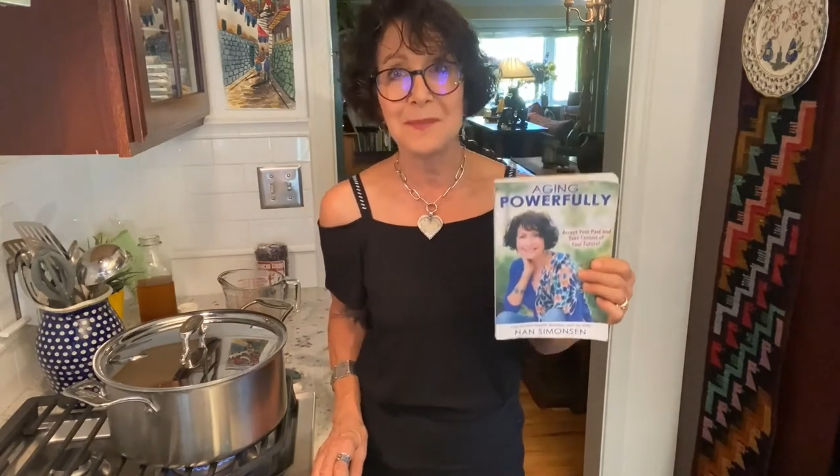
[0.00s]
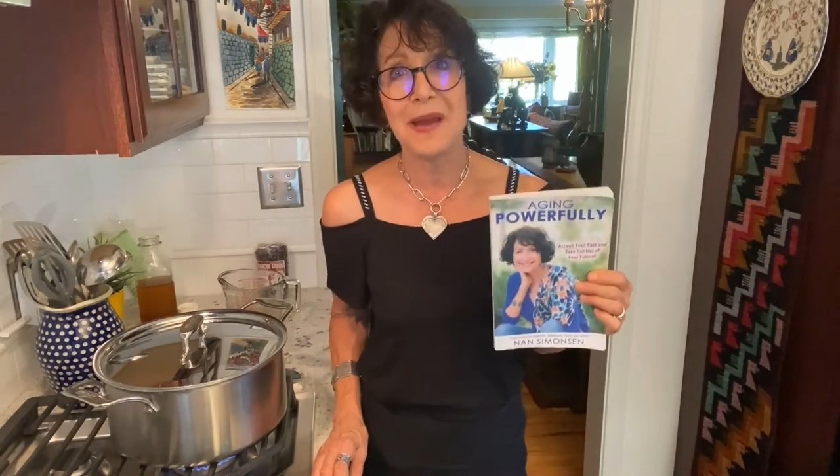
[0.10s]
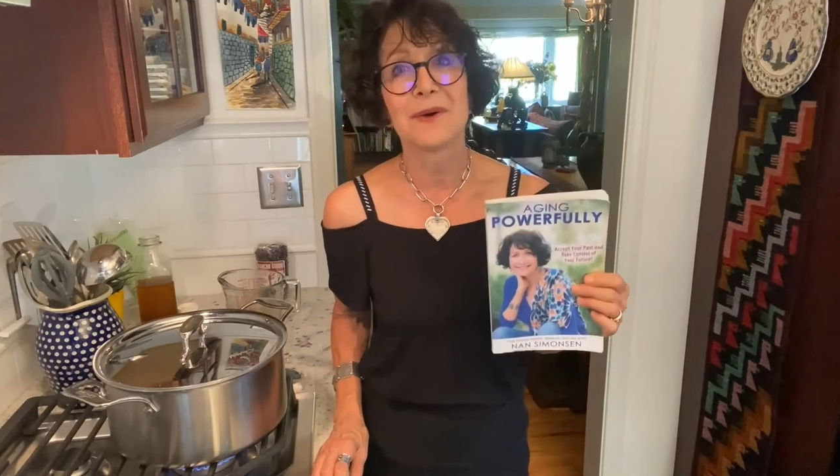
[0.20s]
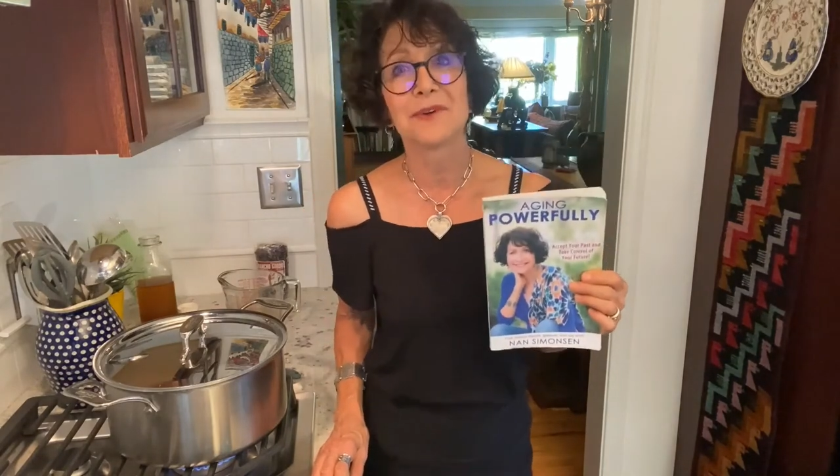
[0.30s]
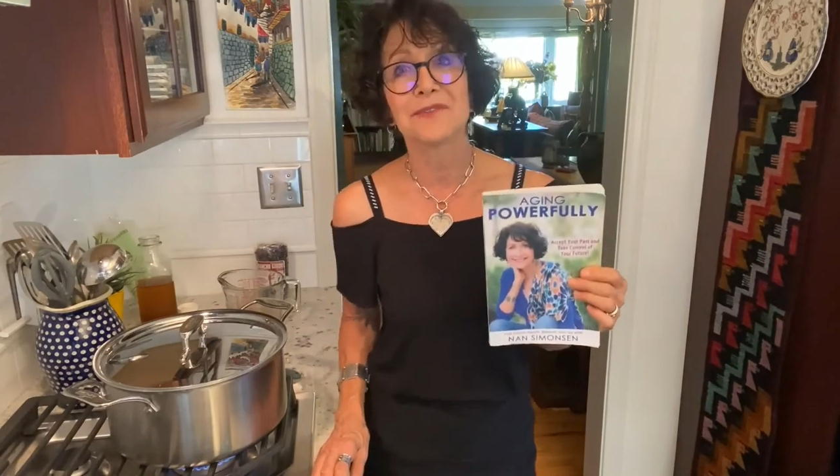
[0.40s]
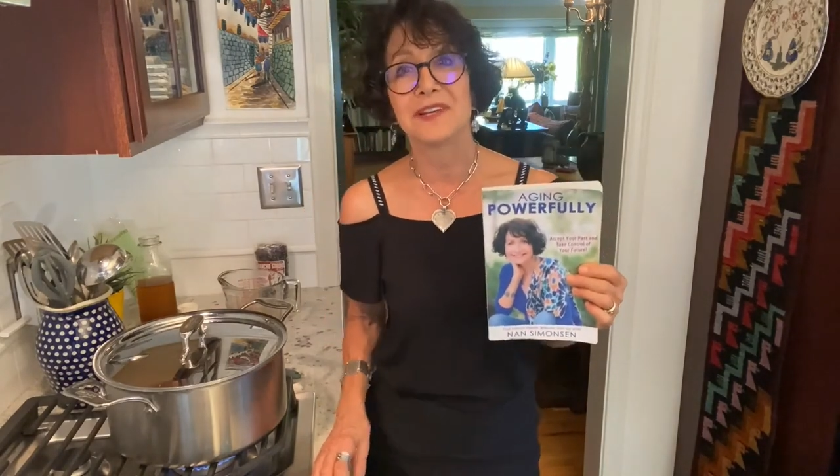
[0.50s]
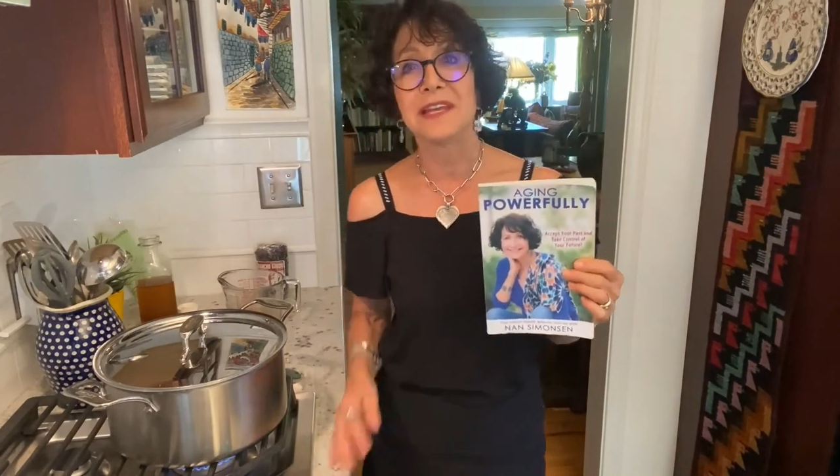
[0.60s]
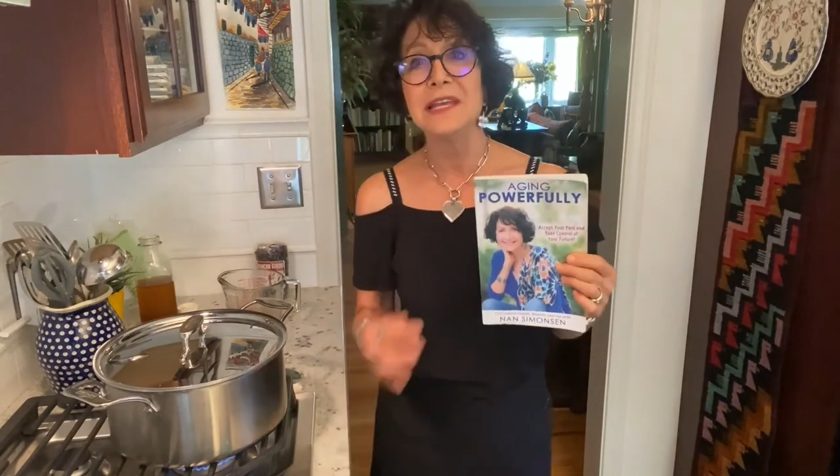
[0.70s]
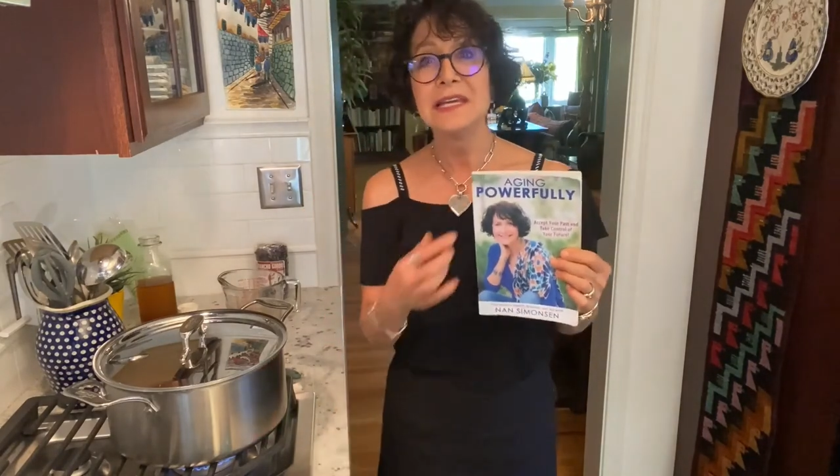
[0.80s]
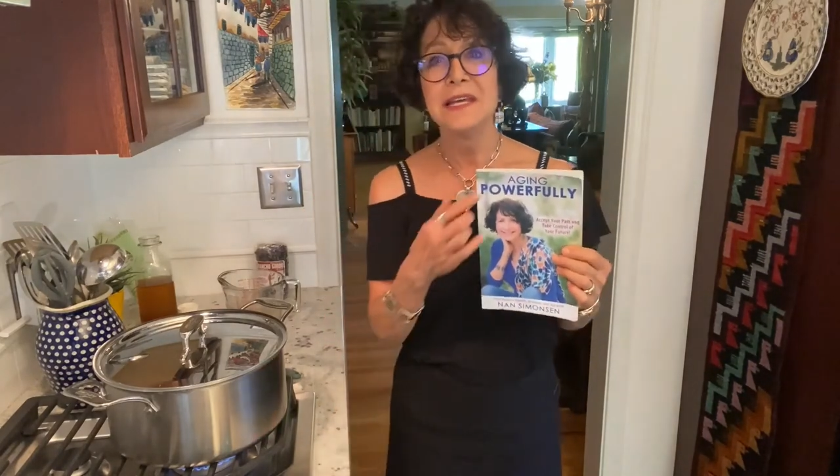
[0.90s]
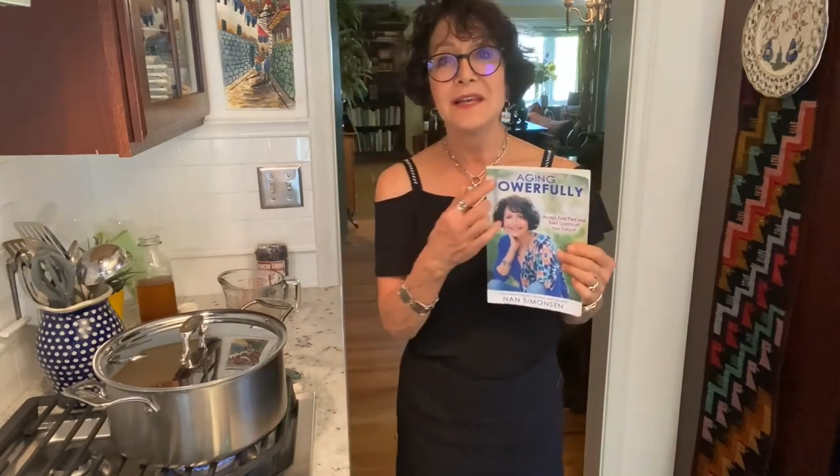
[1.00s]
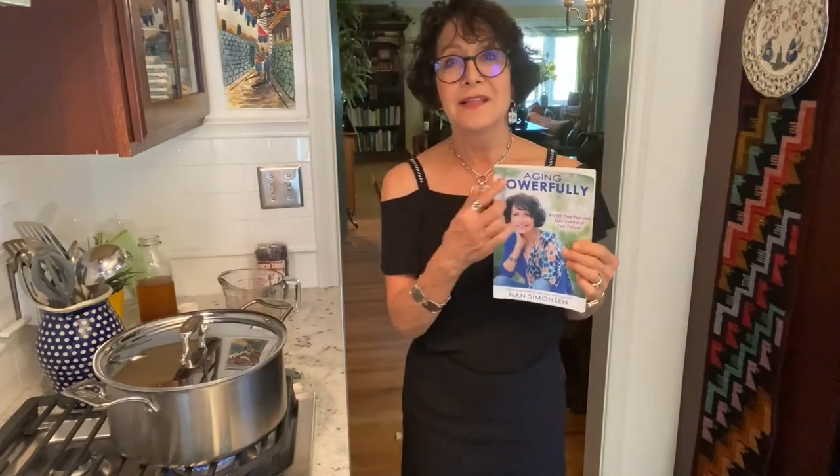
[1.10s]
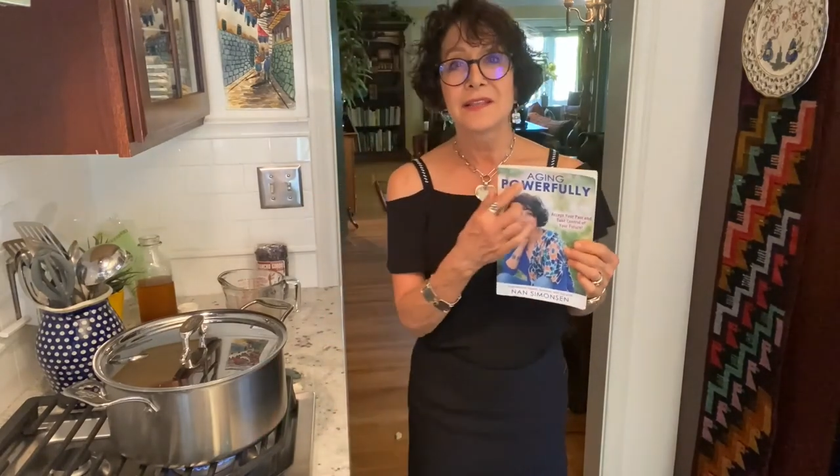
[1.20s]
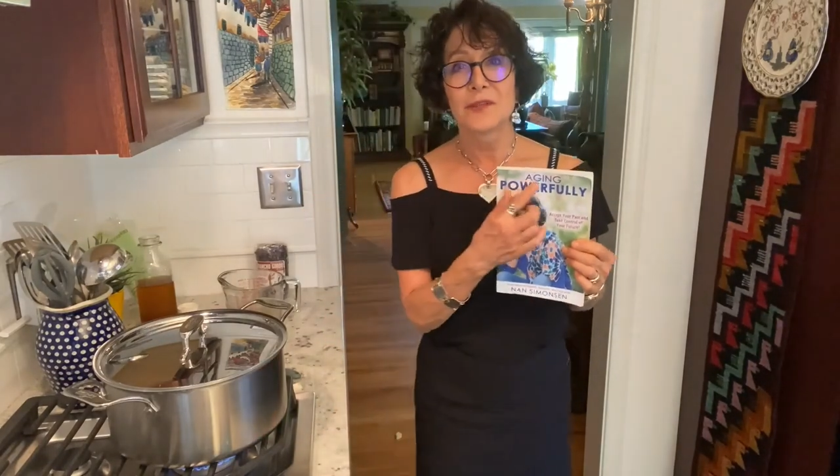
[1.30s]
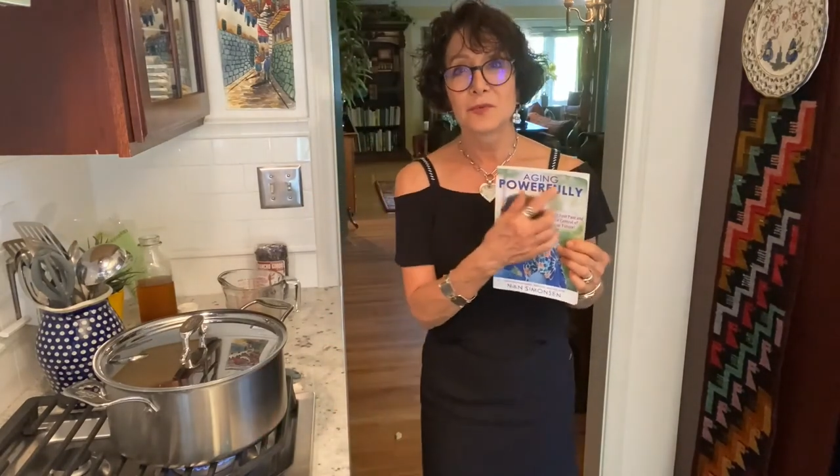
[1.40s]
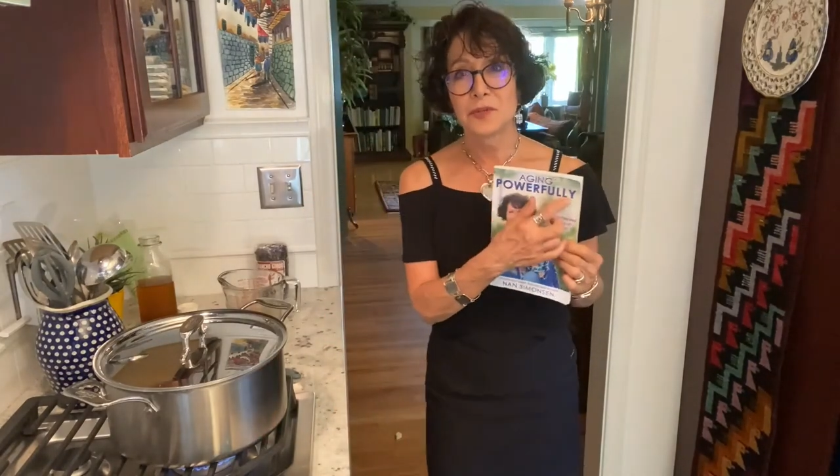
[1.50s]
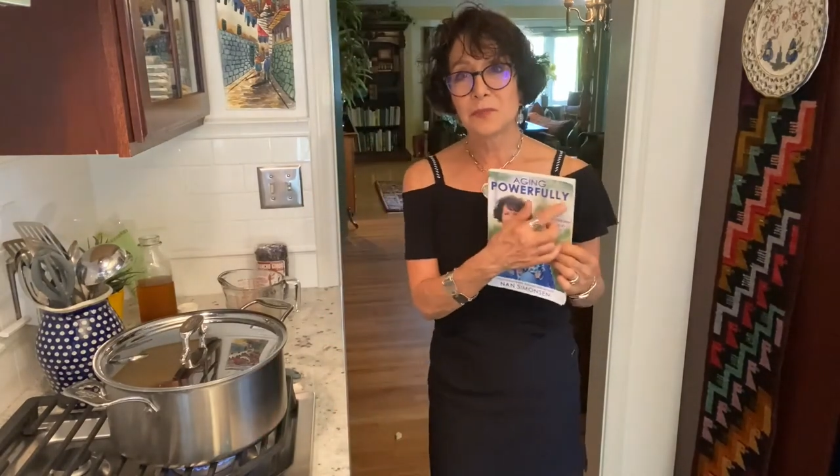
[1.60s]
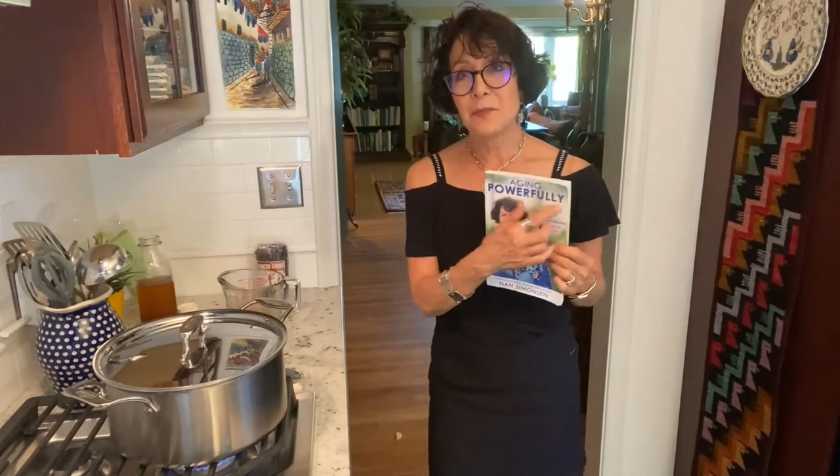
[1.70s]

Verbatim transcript: Powerfully. The word